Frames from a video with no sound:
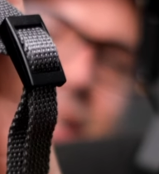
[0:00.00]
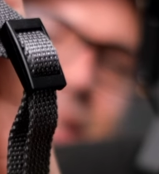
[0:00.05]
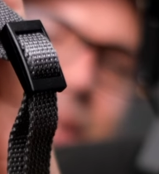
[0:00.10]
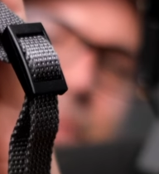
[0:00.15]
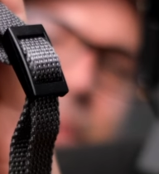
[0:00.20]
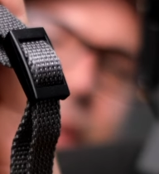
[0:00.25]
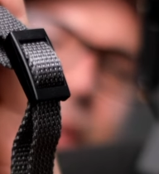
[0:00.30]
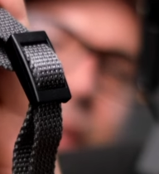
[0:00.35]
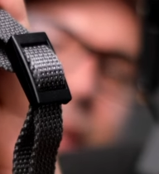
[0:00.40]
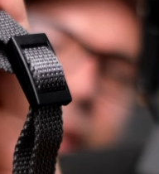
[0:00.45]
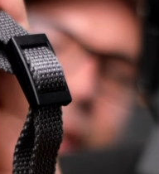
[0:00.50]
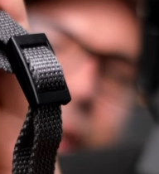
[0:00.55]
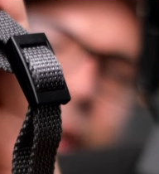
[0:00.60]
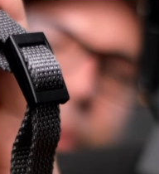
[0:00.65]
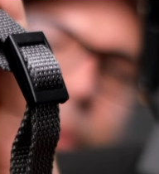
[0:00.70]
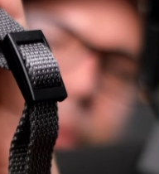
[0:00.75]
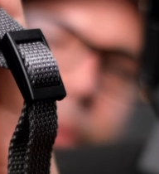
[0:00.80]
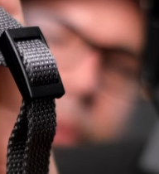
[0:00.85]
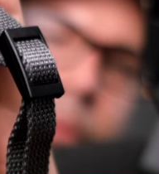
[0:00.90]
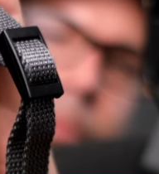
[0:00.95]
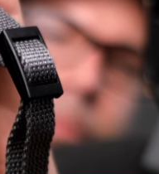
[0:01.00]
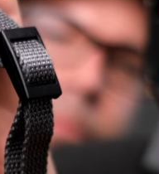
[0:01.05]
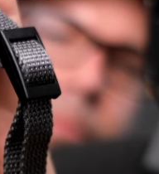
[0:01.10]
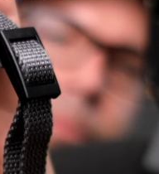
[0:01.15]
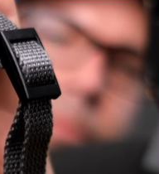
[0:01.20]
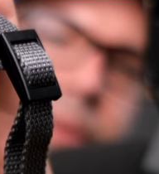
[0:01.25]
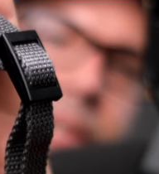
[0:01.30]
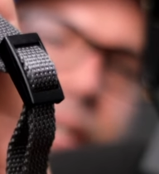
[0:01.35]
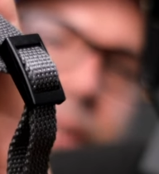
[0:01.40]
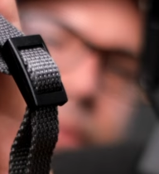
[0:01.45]
something that I will
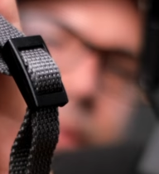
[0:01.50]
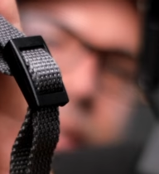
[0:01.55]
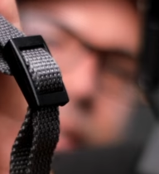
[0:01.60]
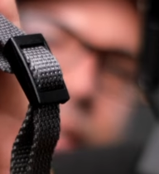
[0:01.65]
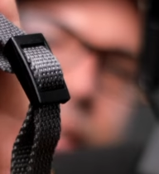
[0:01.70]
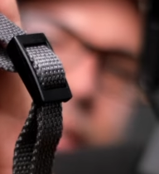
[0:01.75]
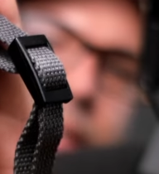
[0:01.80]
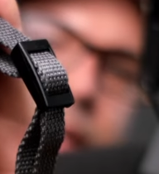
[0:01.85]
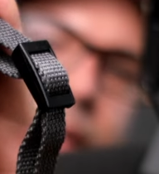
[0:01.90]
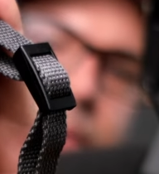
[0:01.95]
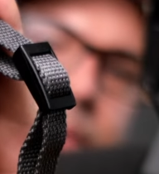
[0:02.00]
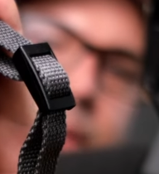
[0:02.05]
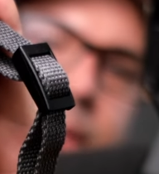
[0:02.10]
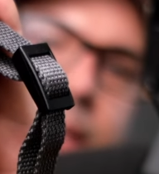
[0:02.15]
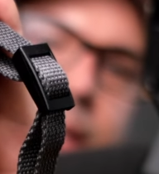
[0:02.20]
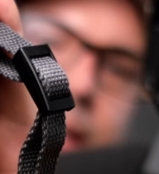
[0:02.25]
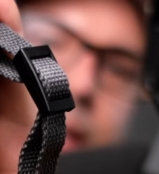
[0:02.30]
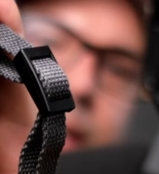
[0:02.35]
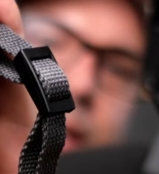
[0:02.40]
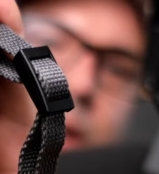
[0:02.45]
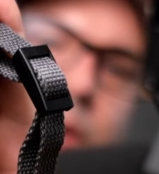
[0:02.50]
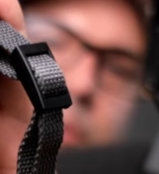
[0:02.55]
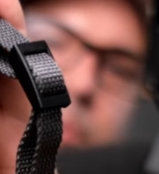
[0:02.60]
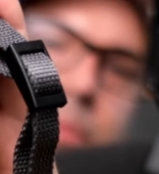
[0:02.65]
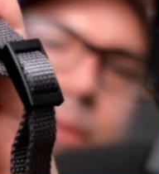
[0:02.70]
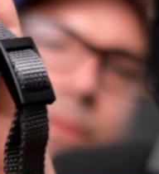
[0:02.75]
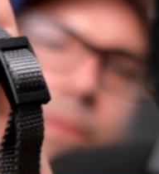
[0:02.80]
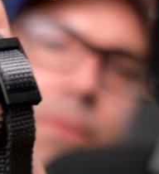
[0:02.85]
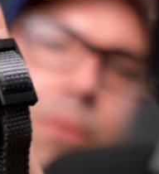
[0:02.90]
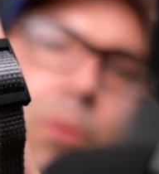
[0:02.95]
definitely need to have cleaned out
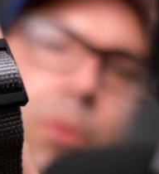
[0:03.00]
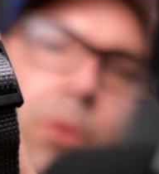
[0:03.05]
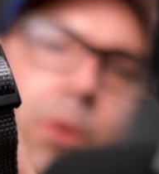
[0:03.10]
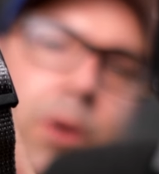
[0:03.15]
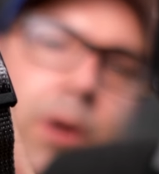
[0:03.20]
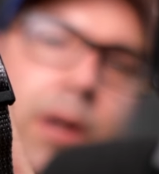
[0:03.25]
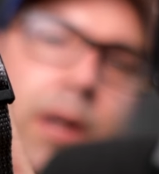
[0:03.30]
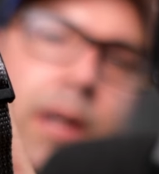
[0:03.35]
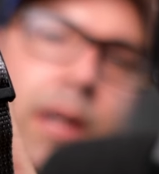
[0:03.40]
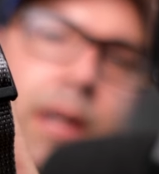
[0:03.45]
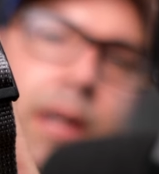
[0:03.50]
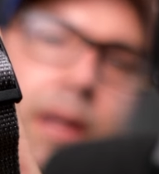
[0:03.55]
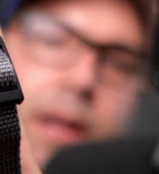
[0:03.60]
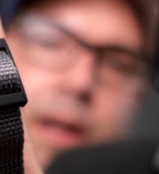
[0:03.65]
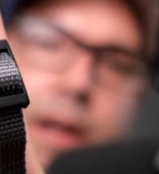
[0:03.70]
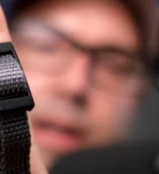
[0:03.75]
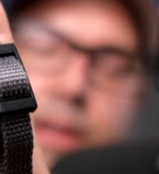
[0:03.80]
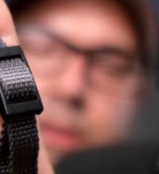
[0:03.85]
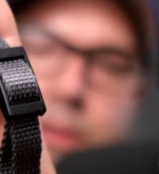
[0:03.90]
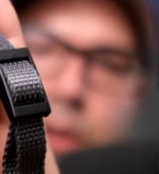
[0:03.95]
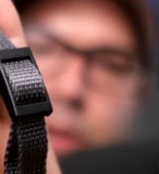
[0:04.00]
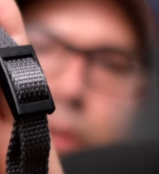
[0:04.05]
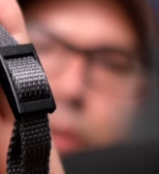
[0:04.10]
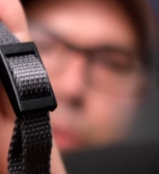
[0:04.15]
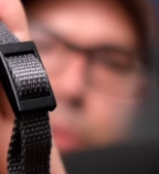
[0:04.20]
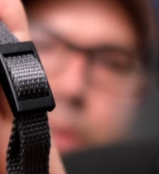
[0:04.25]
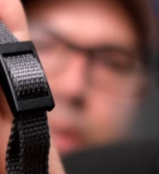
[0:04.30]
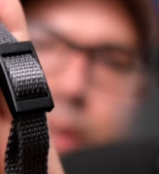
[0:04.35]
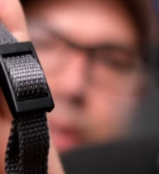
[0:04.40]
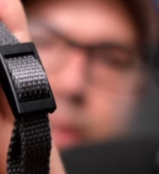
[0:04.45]
before I start
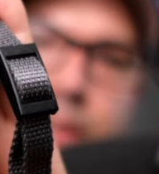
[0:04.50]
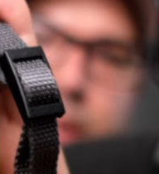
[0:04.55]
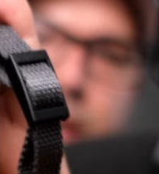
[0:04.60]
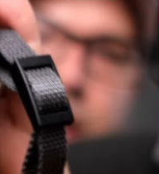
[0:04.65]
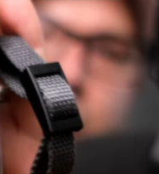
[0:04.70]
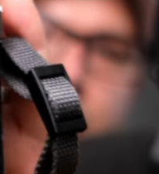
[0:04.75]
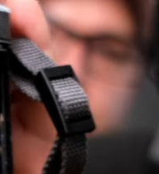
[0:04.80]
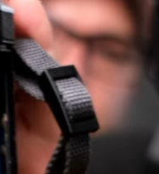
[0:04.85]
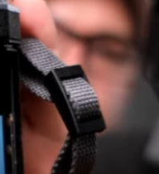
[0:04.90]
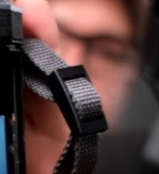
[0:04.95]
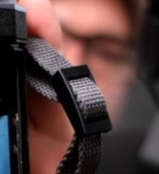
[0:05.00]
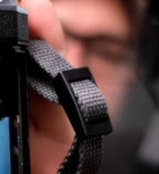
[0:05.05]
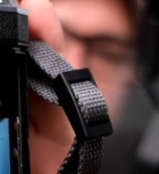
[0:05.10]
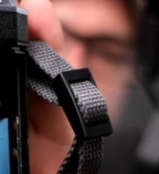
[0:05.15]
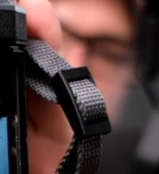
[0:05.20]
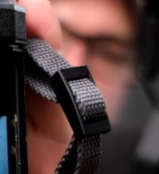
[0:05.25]
using this camera.